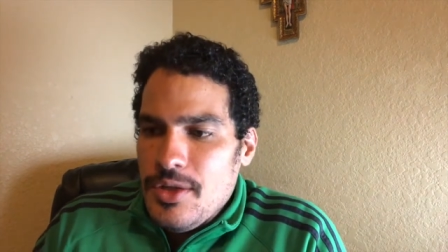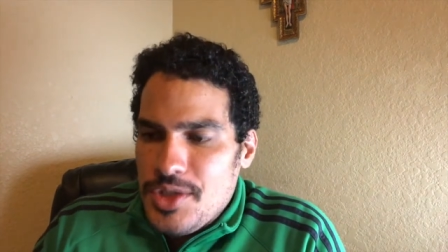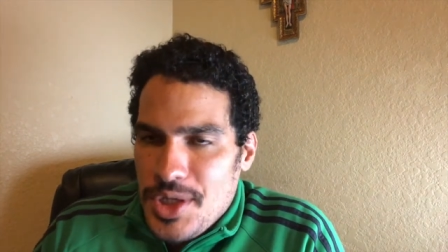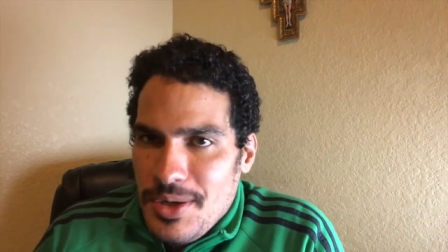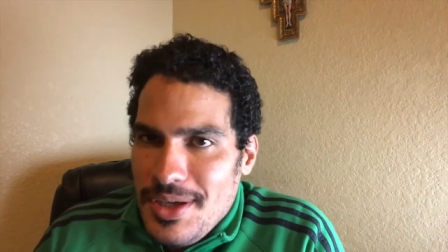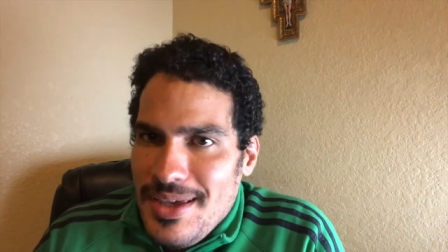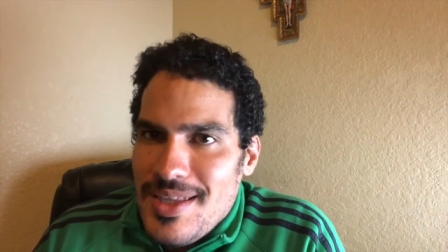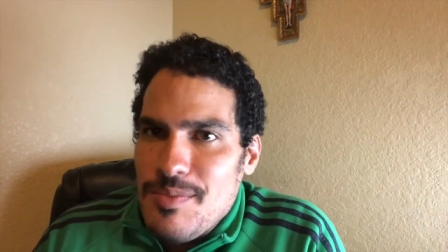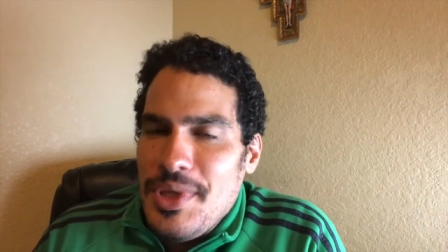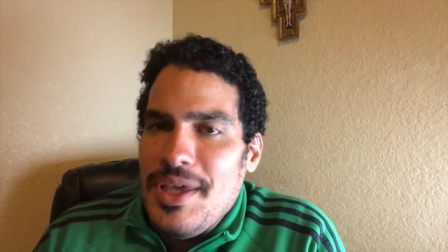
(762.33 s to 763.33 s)
Turkey
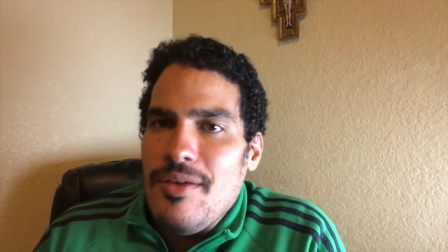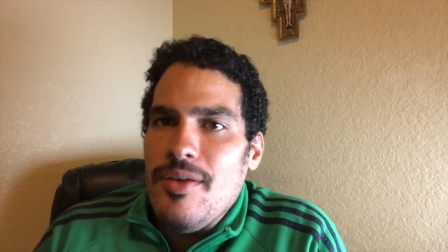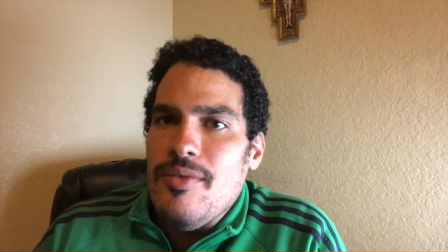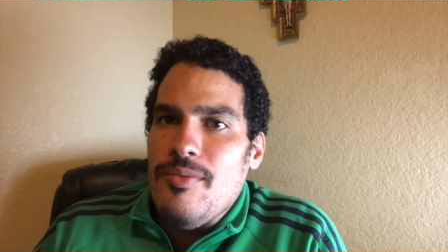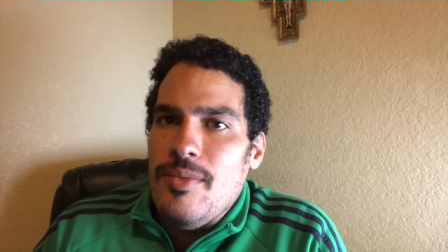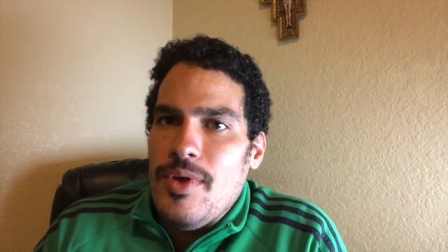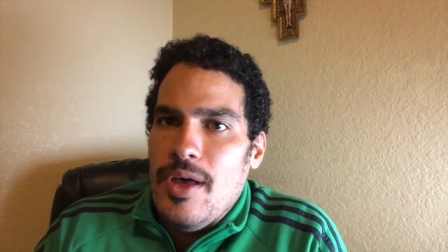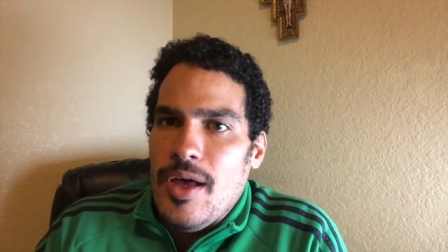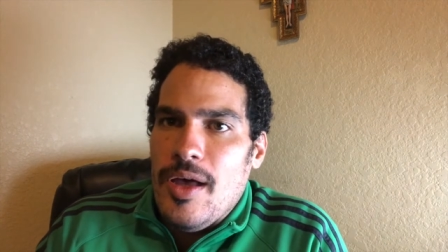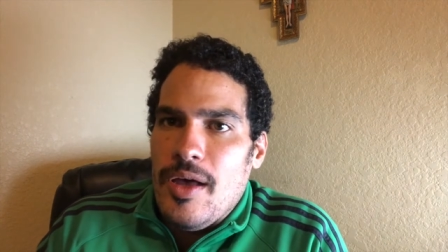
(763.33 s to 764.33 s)
is being
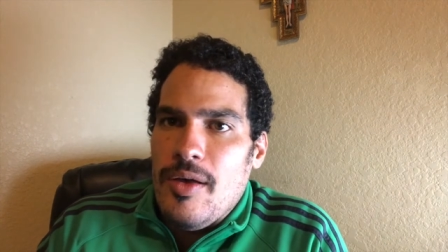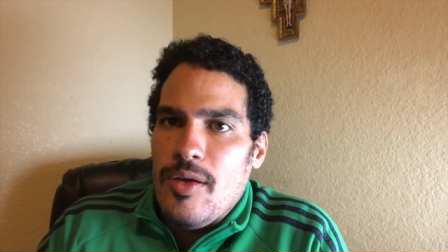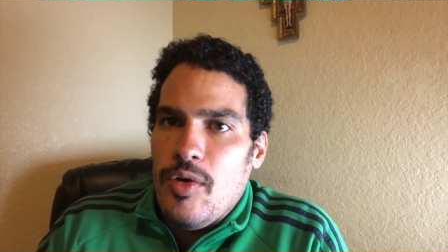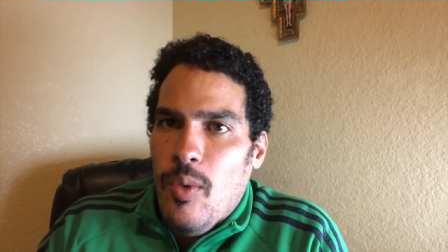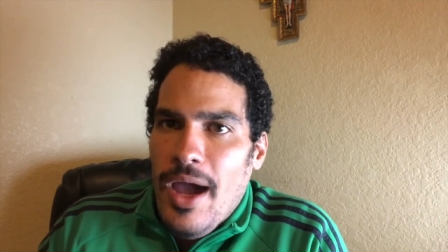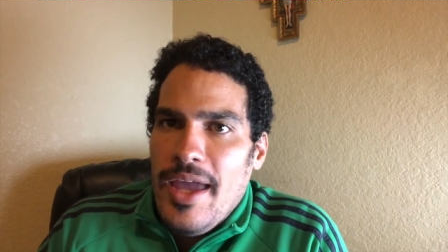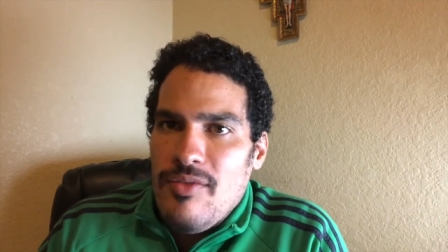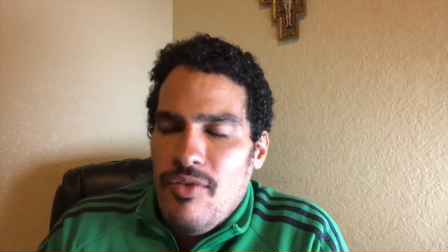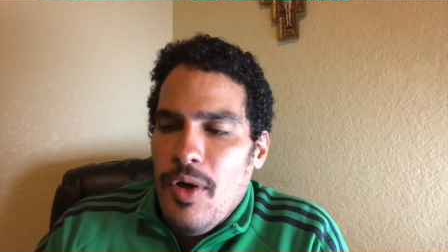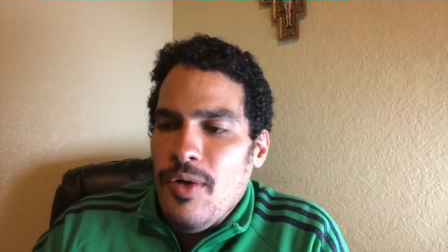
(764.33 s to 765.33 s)
uh, quite
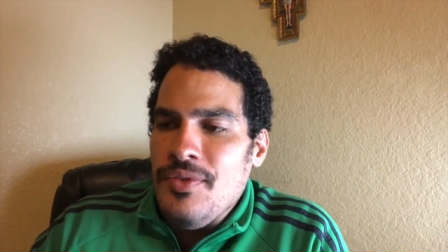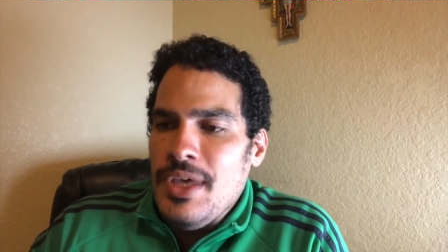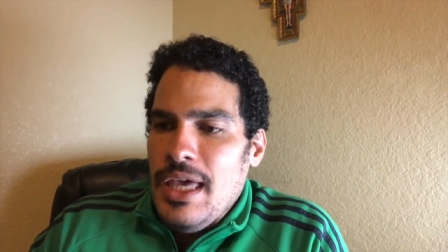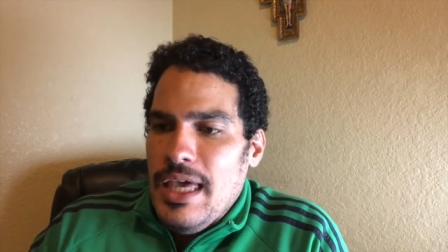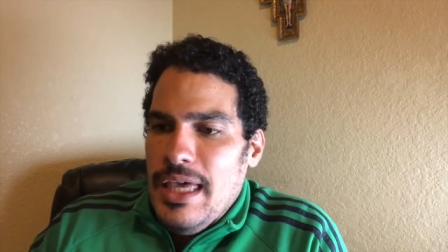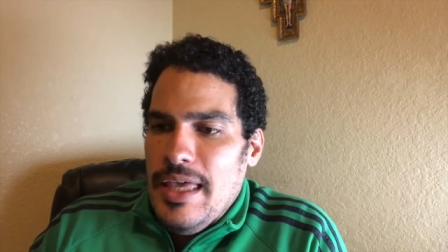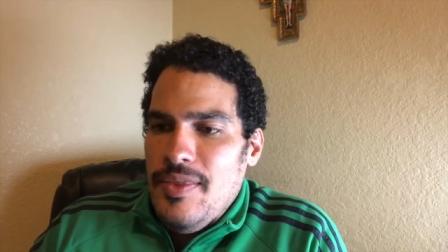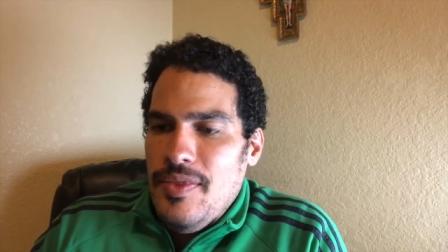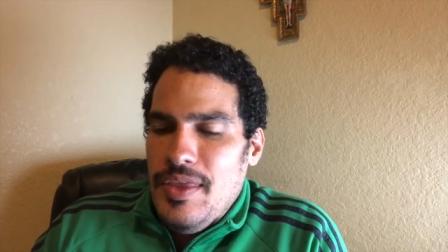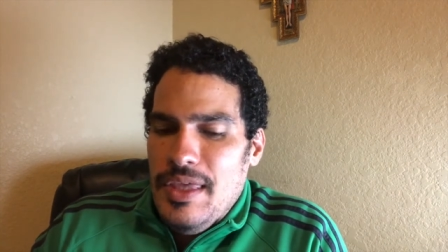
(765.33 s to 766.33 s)
involved
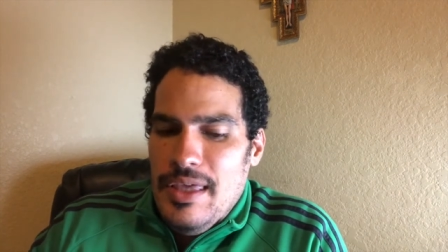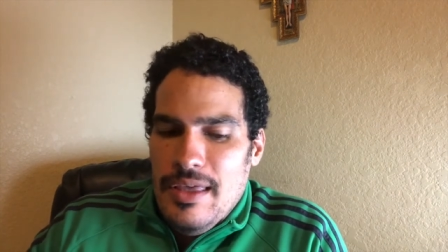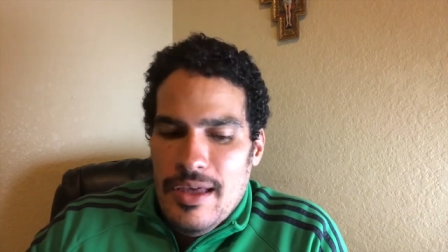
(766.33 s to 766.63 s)
in the